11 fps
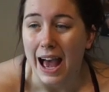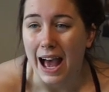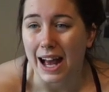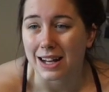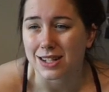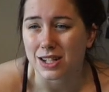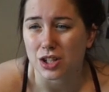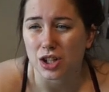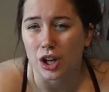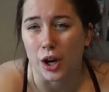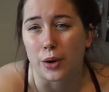And,
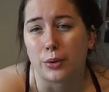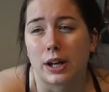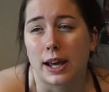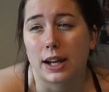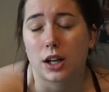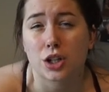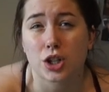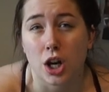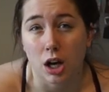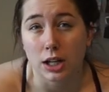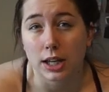you know, like
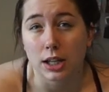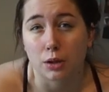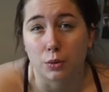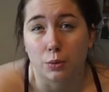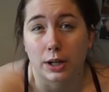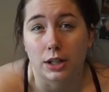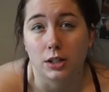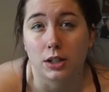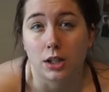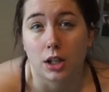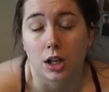Charlie
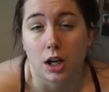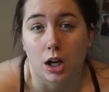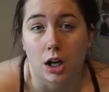will,